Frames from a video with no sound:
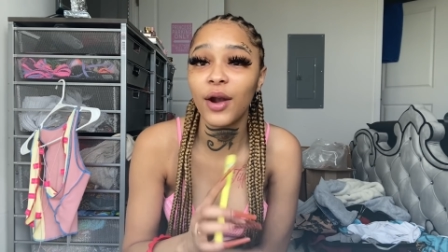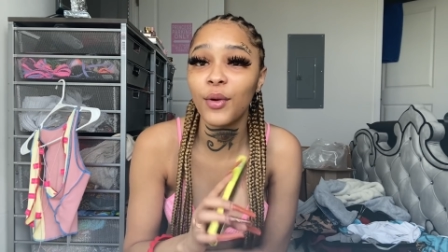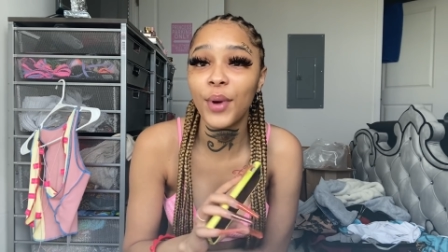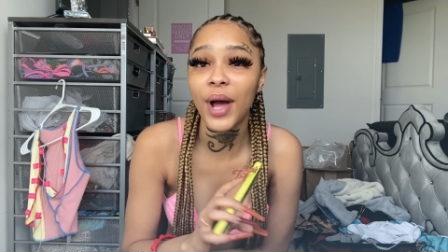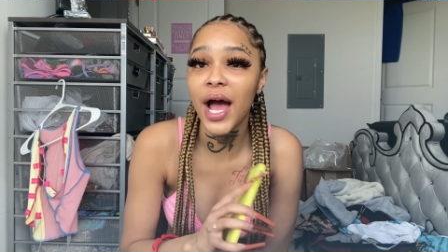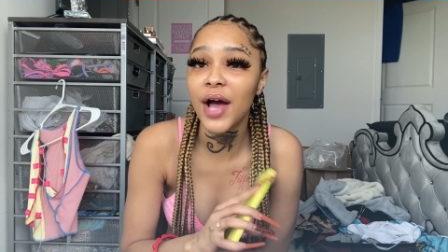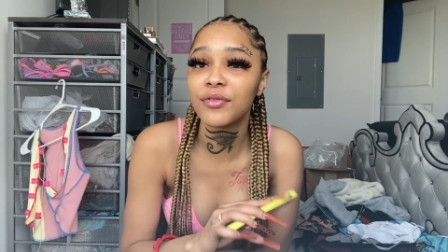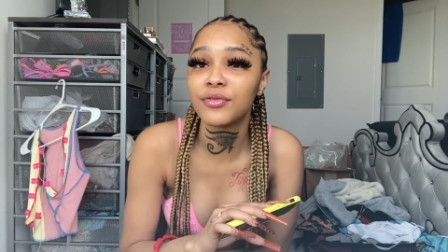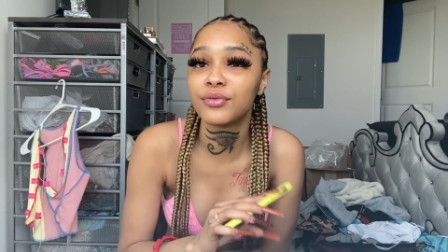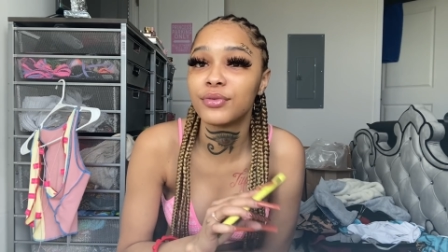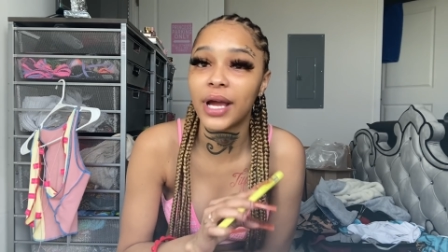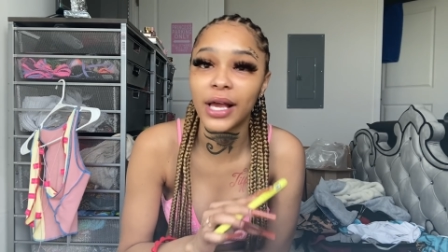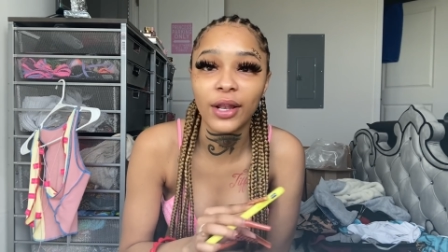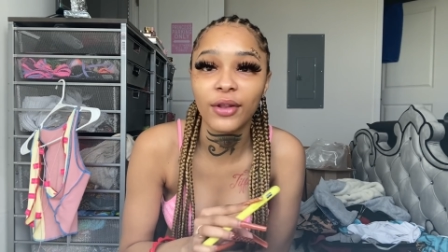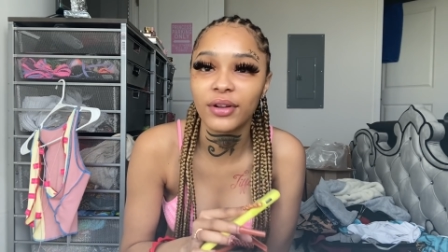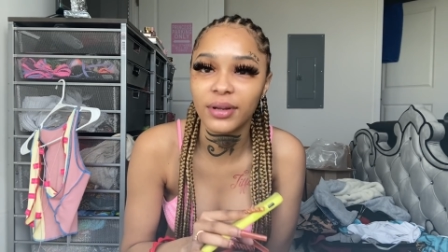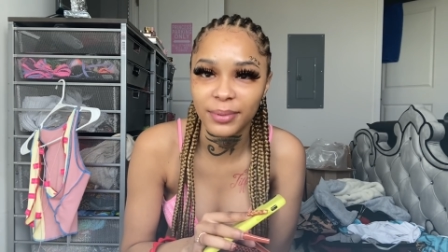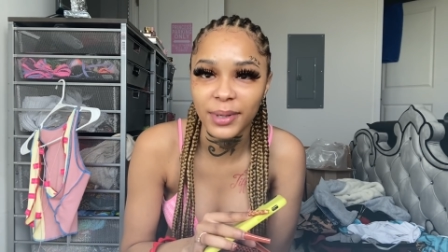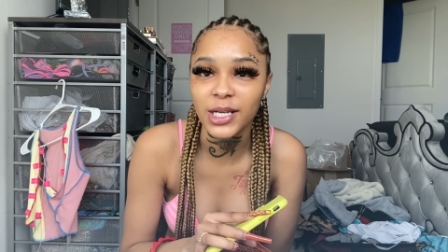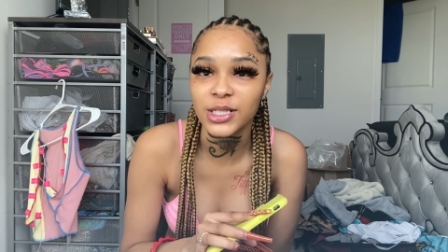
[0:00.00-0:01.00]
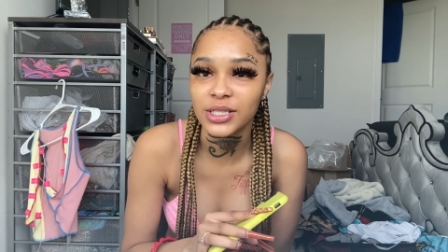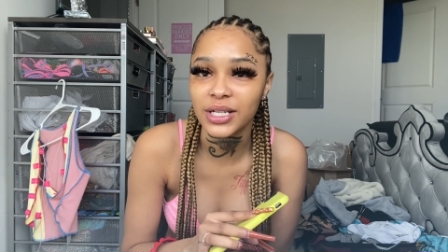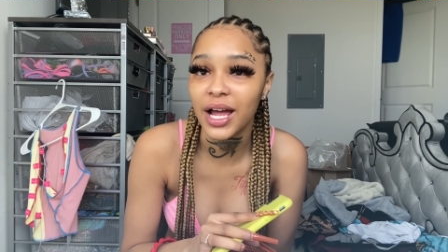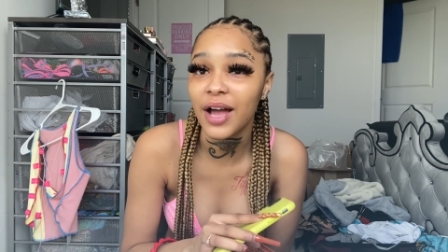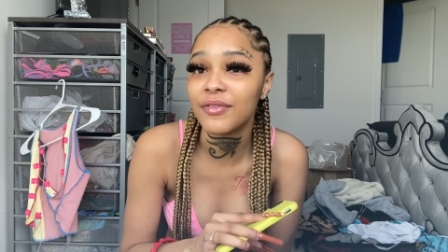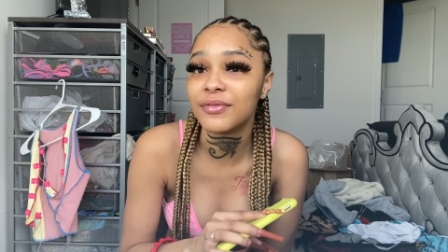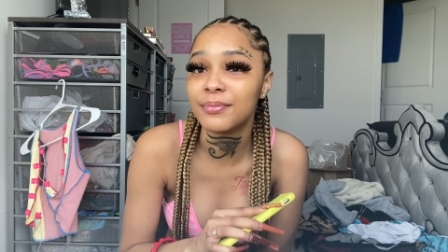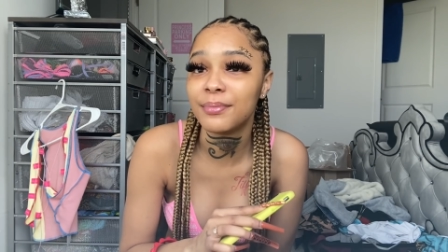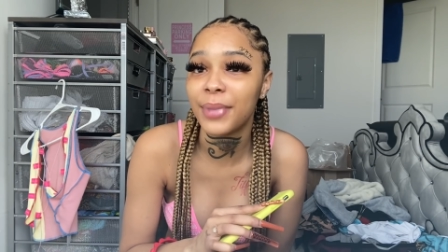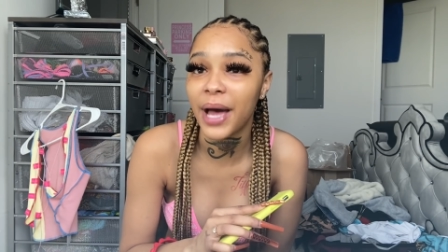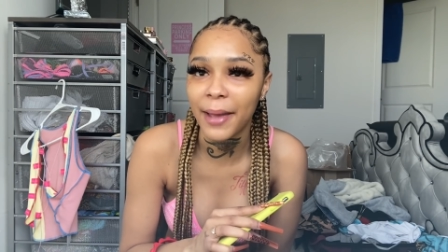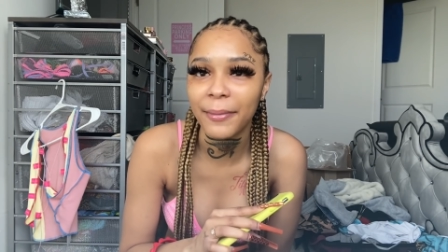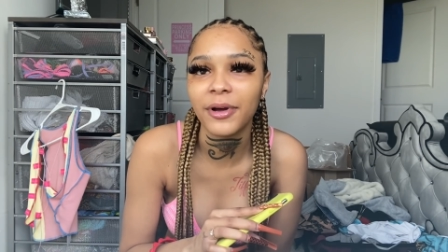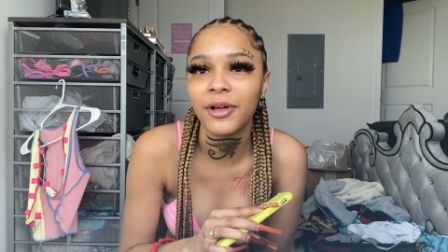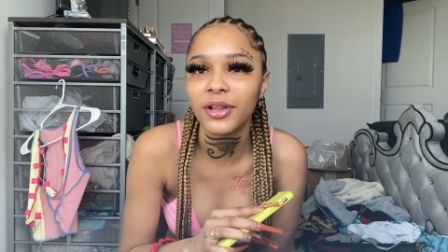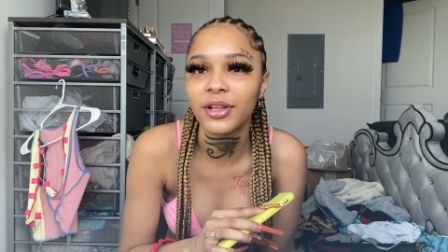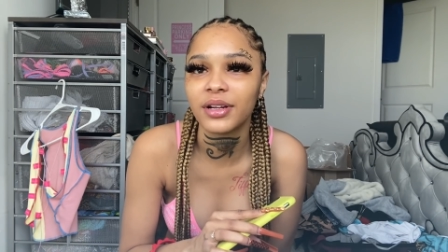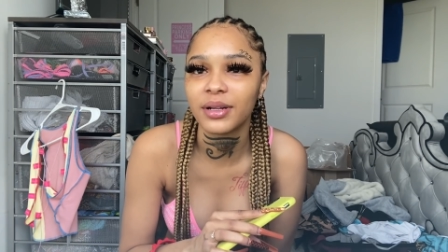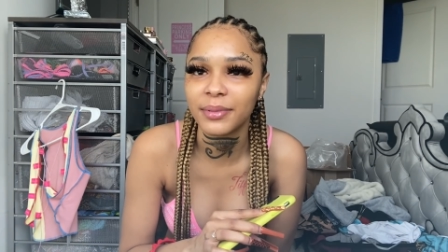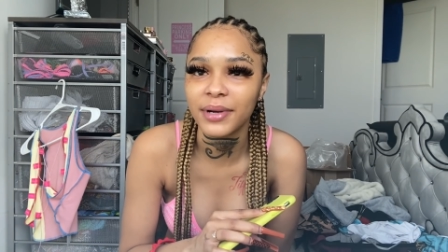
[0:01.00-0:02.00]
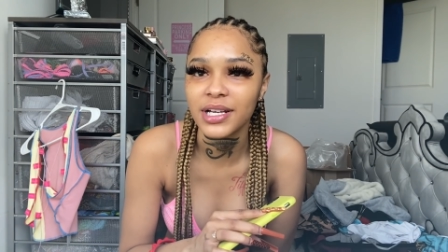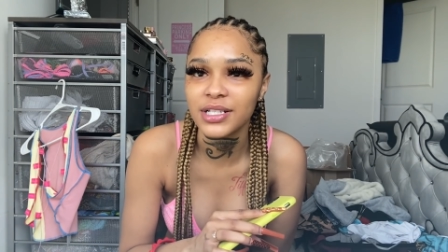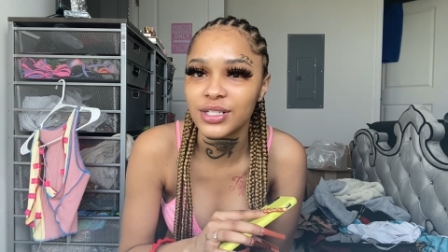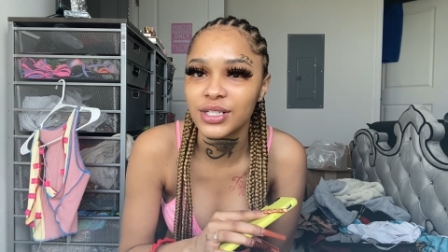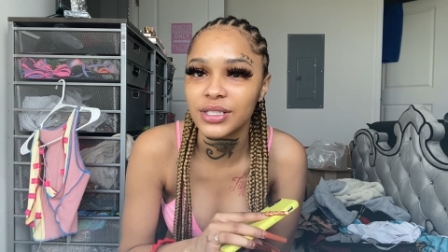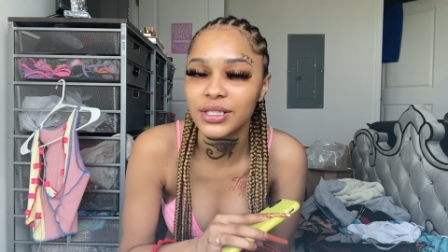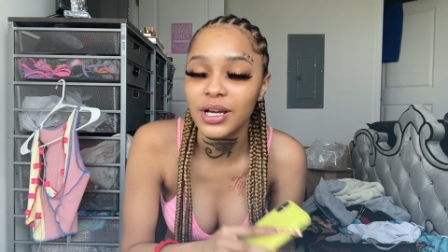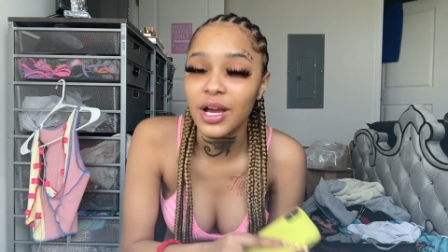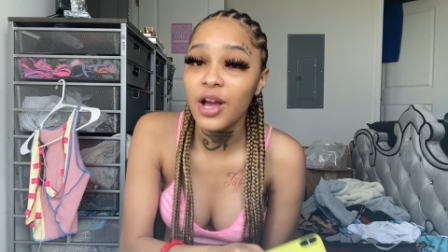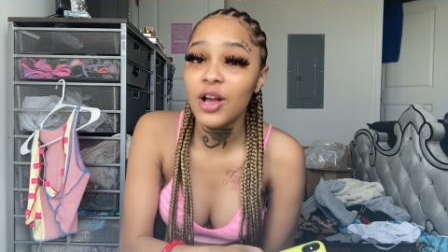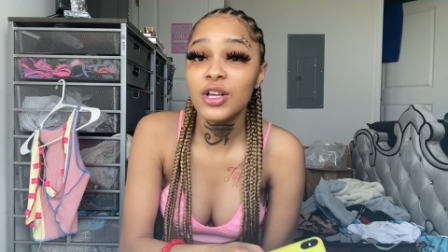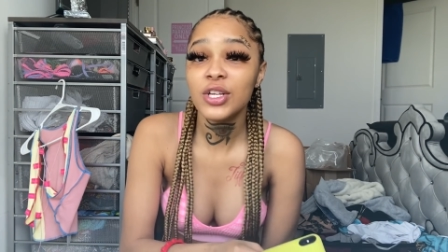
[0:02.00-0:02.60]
don't have regular depression. I have bipolar depression.